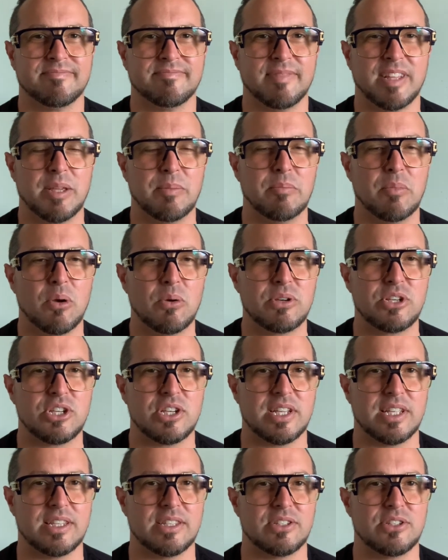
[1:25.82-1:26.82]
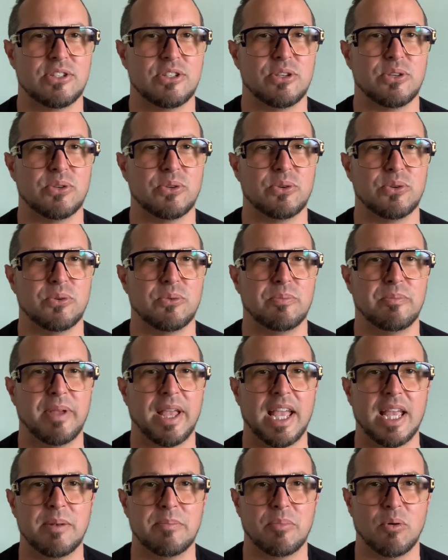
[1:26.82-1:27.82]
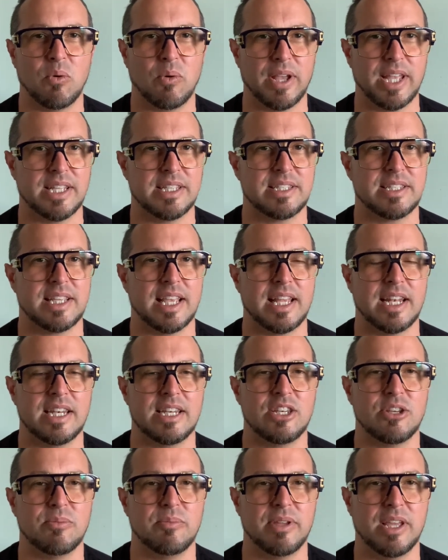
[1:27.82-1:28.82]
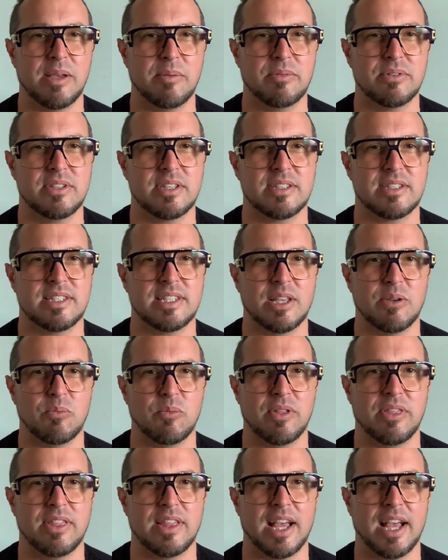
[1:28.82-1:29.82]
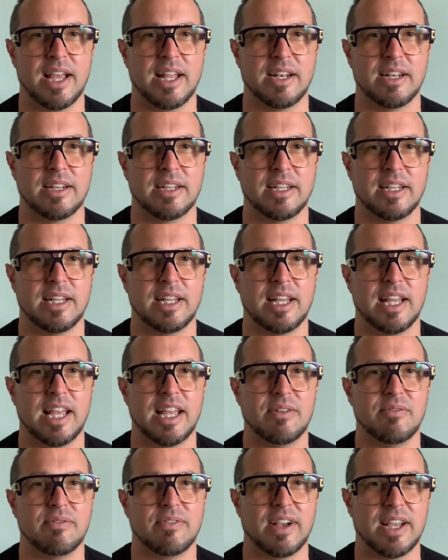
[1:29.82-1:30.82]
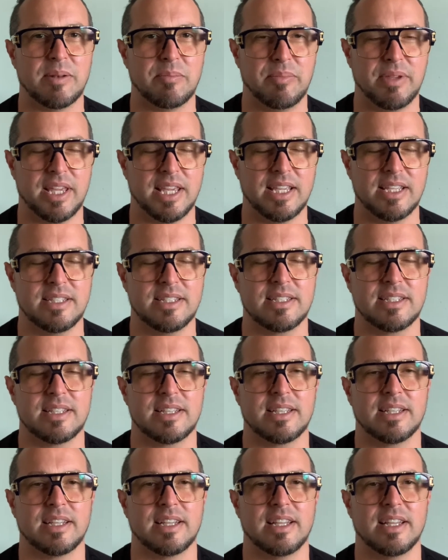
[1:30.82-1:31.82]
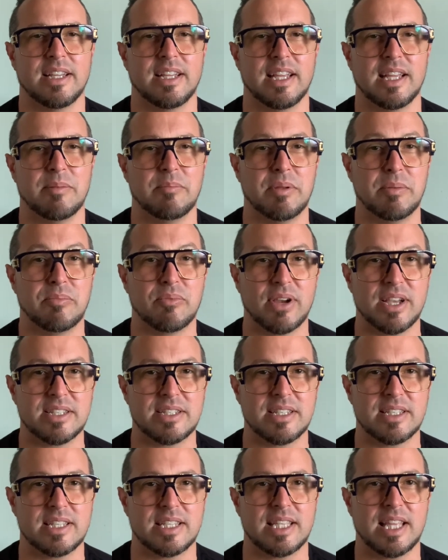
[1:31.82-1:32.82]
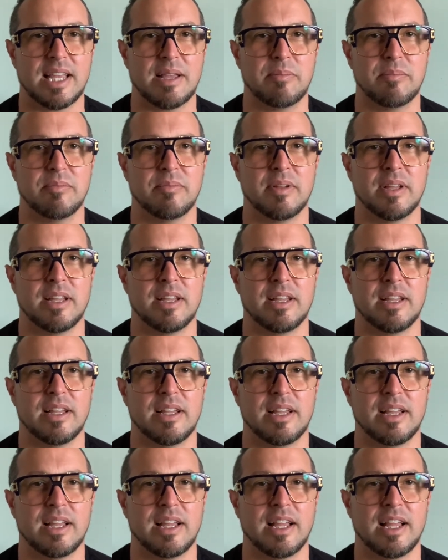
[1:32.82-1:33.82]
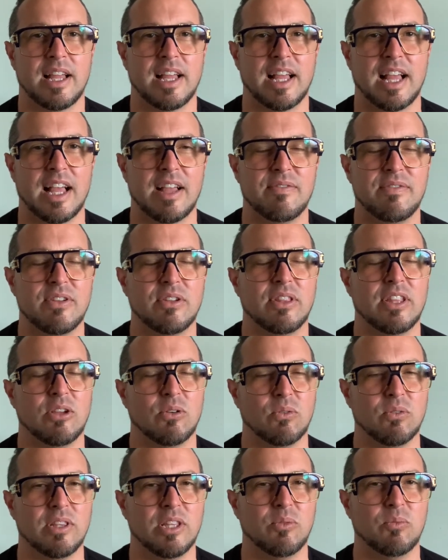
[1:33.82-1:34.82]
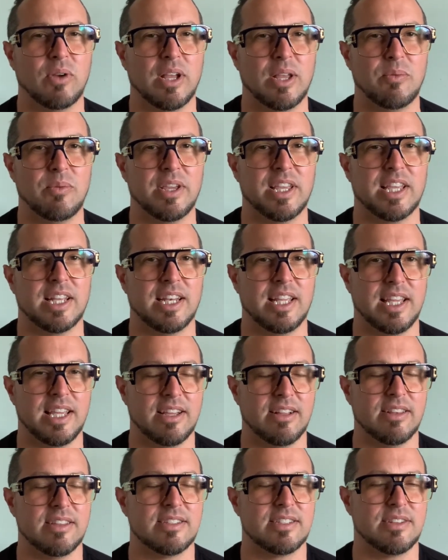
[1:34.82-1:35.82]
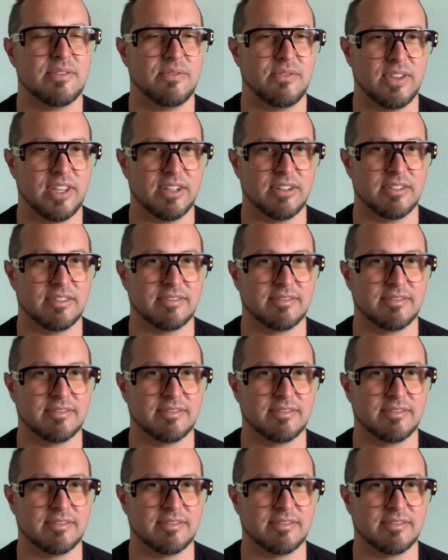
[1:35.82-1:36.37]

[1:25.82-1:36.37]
emotions to pain points, and to be able to sit with that and find peace and be present to them, I feel the only way we could heal is to feel.